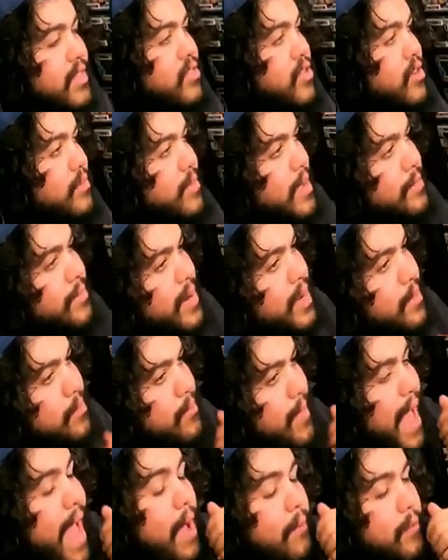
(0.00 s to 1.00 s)
my buddy
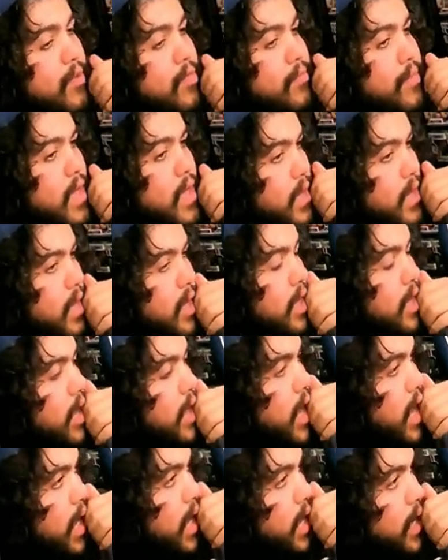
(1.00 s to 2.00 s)
Matt with me,
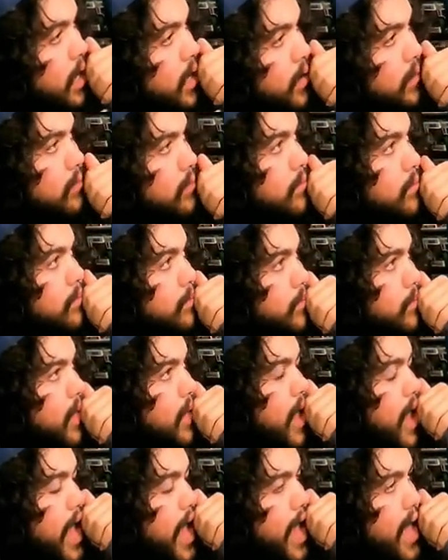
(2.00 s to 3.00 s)
um,
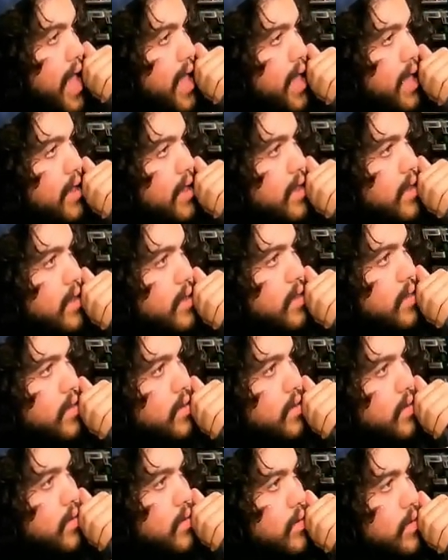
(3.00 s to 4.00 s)
and
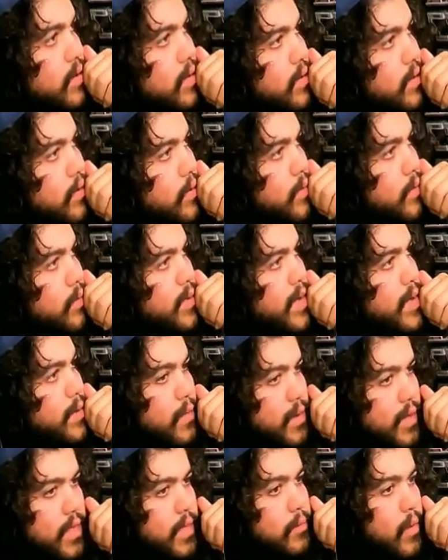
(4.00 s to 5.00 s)
we
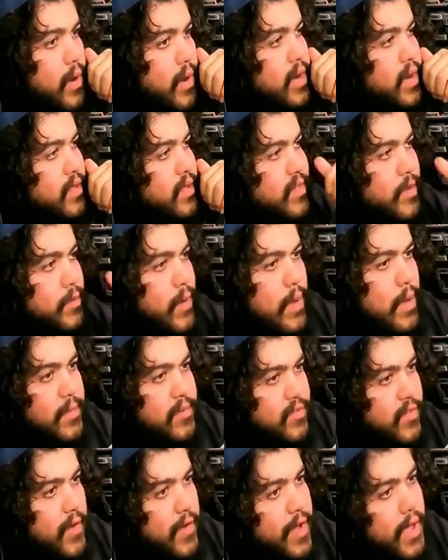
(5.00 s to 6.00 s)
really wanted to see Rey
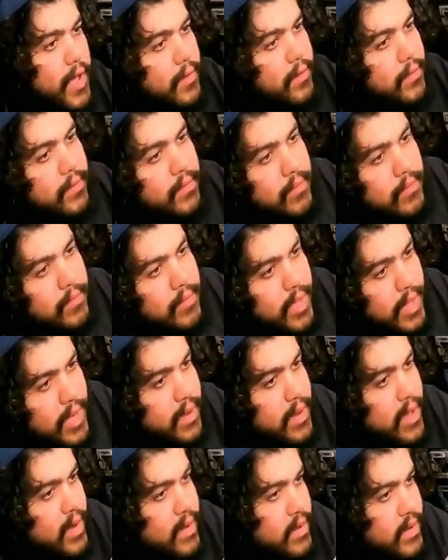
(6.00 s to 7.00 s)
Mysterio get
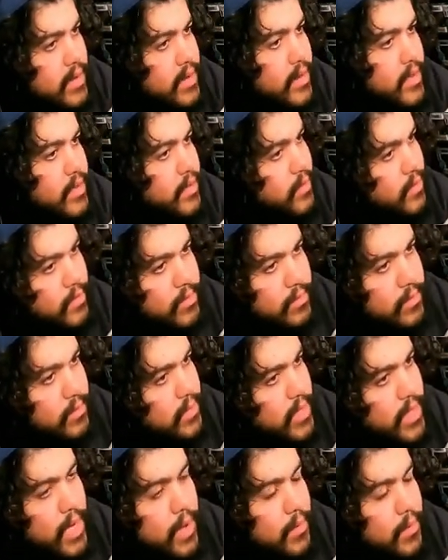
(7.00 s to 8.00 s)
inducted because you
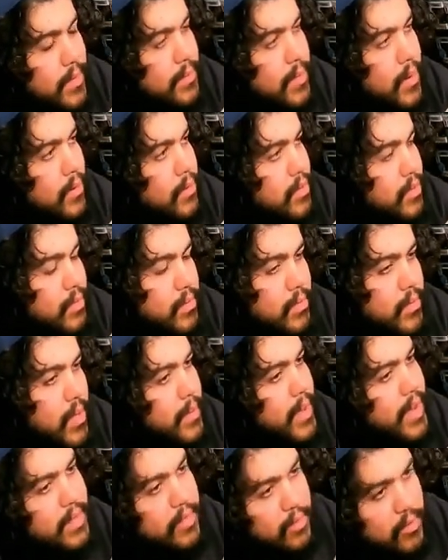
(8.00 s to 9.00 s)
know we both. I
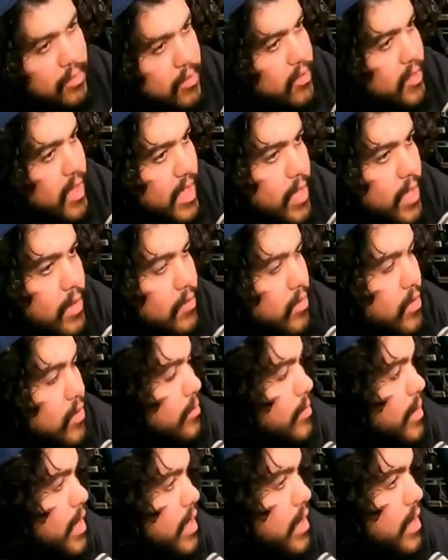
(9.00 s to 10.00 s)
mean, just like you two,
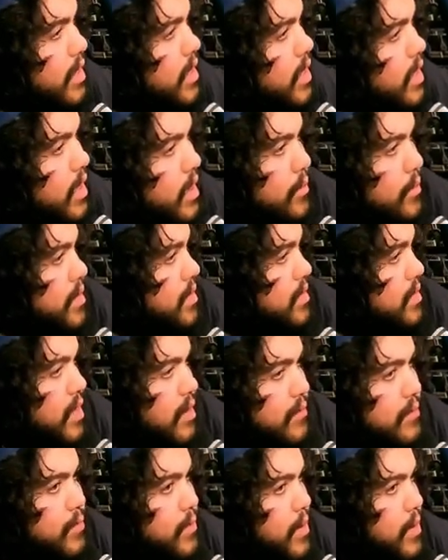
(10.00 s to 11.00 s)
but we
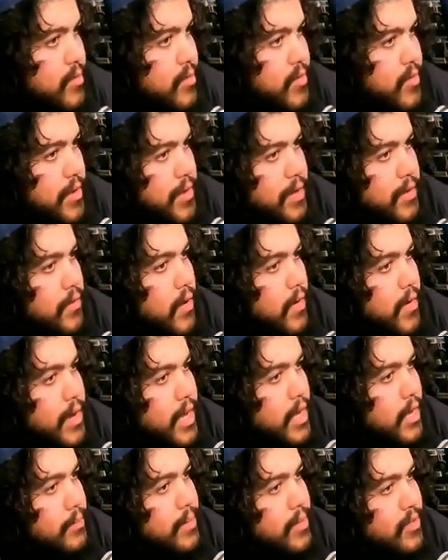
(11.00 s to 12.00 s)
loved Rey Mysterio growing
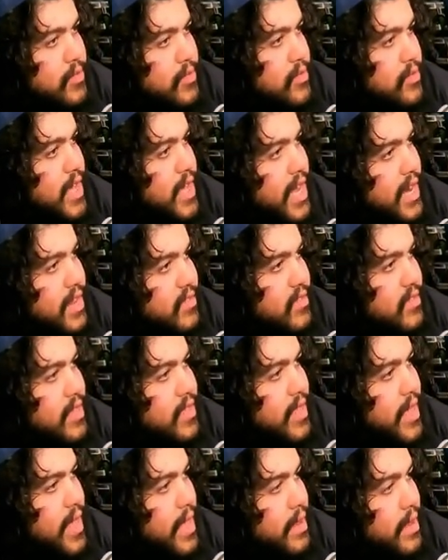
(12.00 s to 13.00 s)
up, and just of to course. kind of see
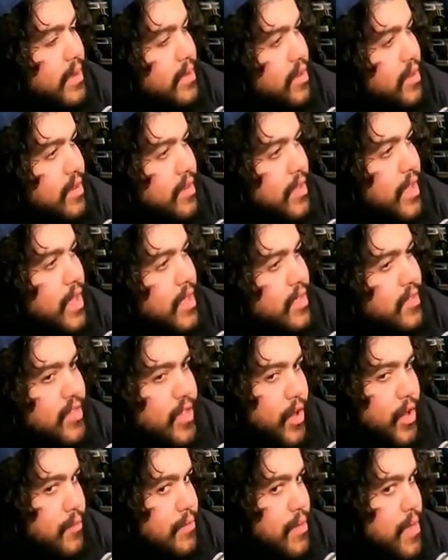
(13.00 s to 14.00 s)
that and to see all
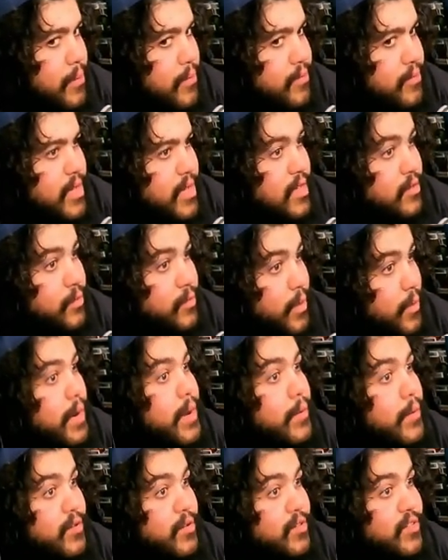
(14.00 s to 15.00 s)
the people because where we
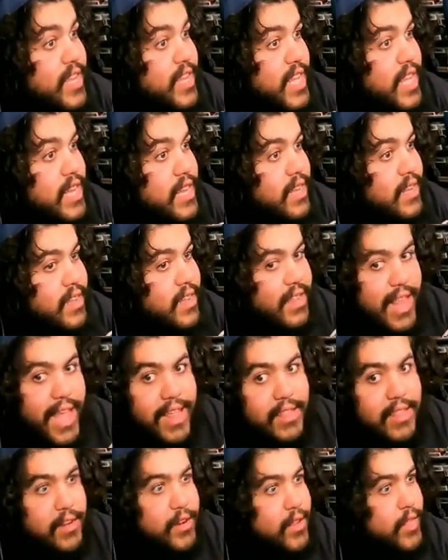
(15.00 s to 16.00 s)
were sitting, like
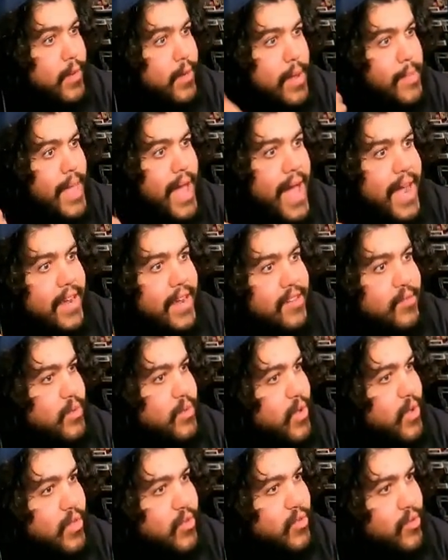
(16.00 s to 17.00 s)
literally right behind us, was
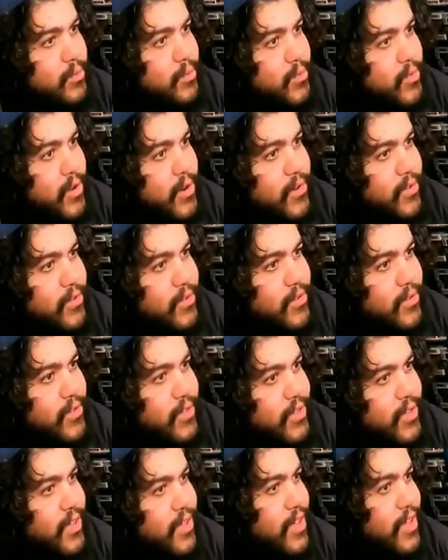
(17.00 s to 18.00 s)
all the superstars.
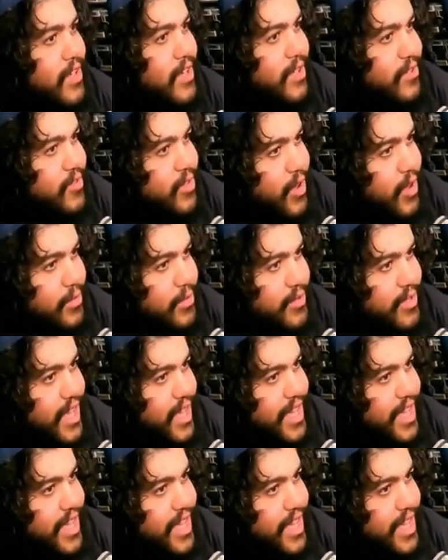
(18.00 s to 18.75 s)
So I texted like,